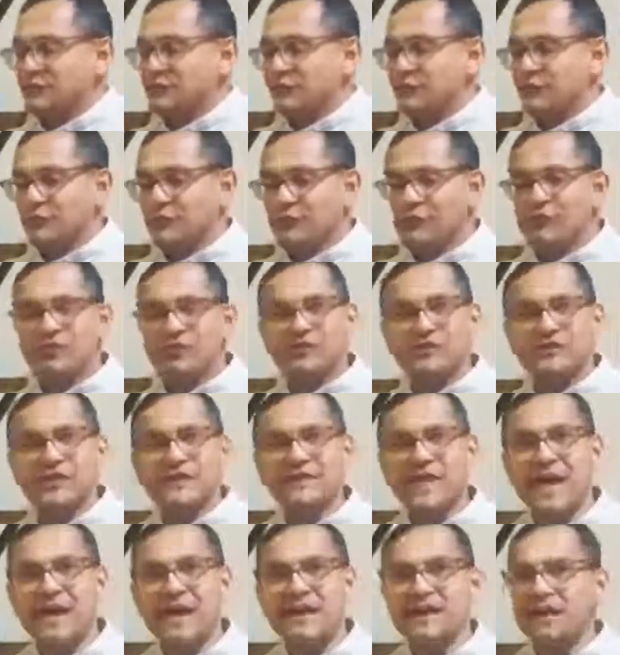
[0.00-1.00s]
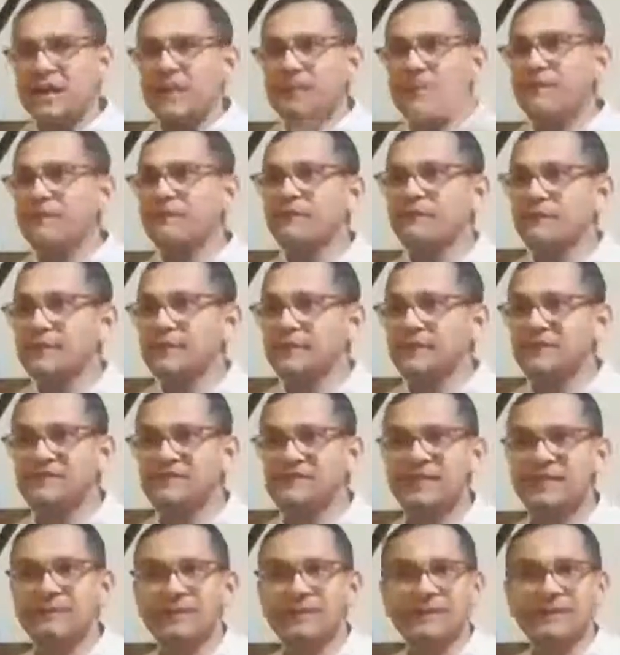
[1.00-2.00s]
So Krishna is adding up
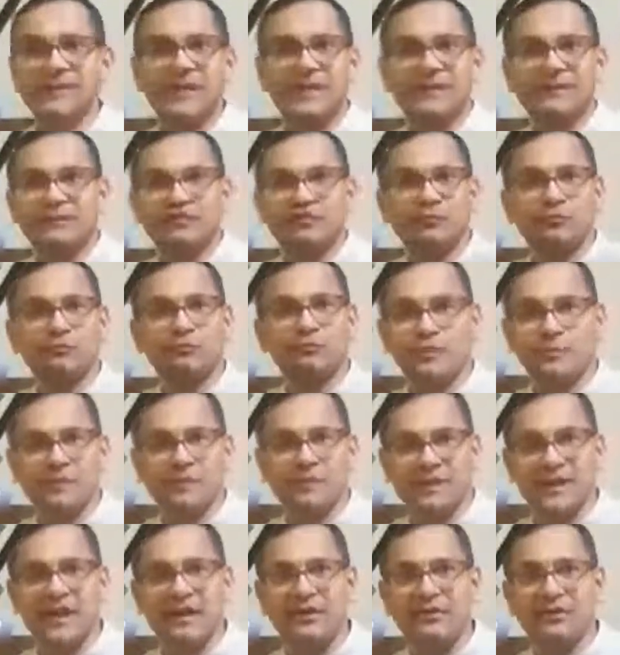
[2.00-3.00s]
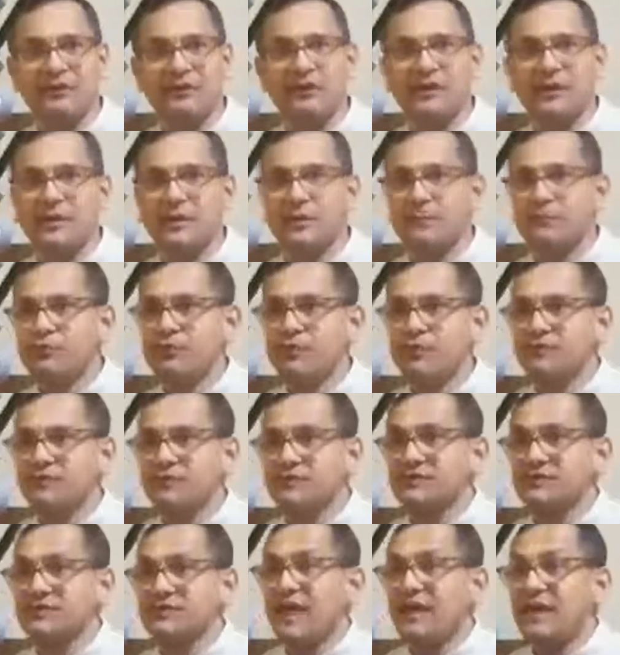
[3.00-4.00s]
everything. He's keeping the supreme account.
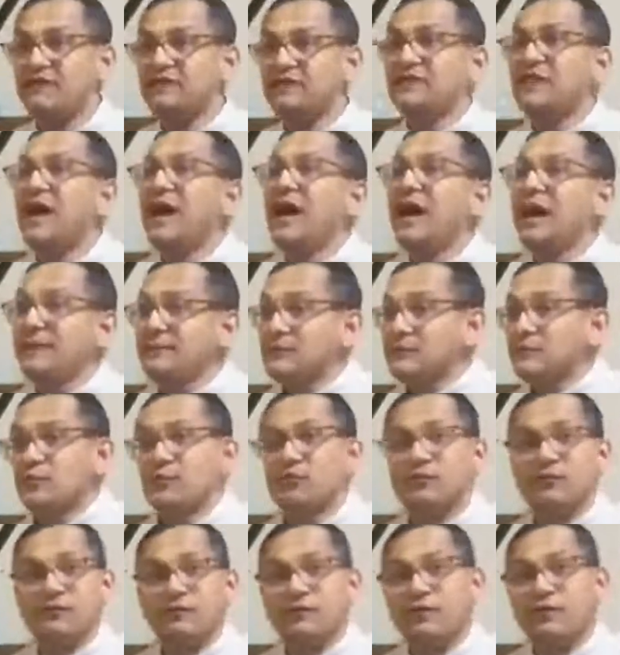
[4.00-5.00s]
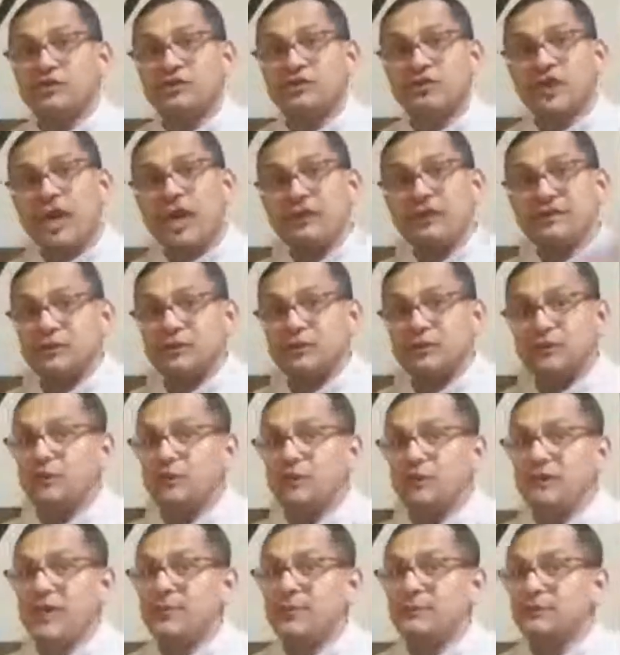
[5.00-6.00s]
previous lifetimes worth of chanting the holy
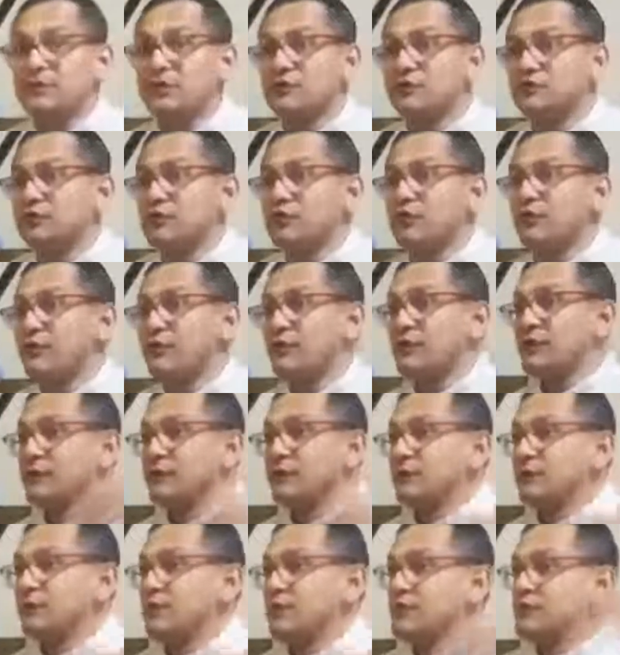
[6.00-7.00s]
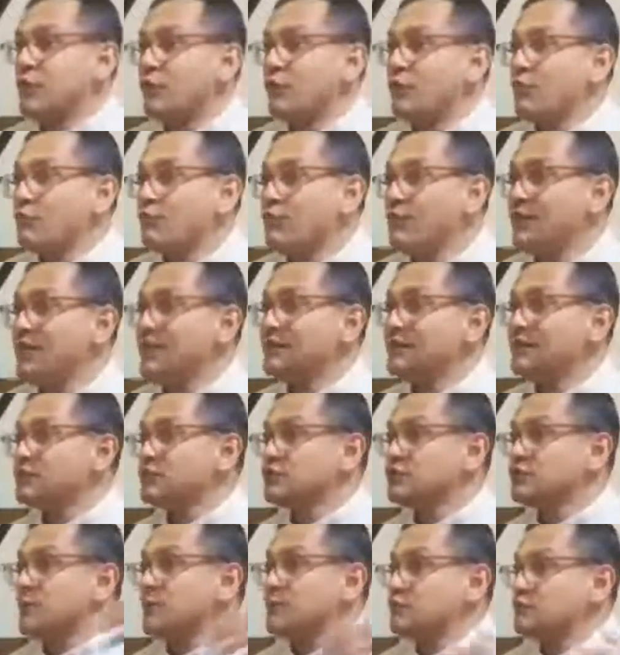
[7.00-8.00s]
names, serving the devotees, reading the
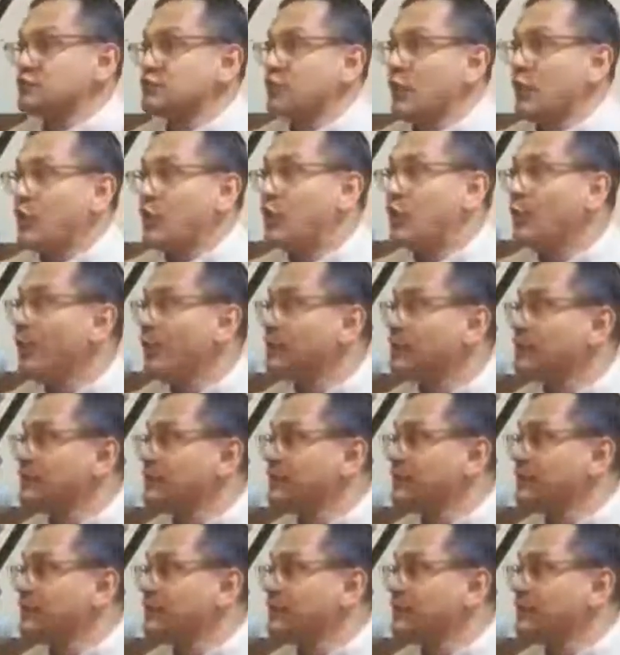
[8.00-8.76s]
scriptures, going to the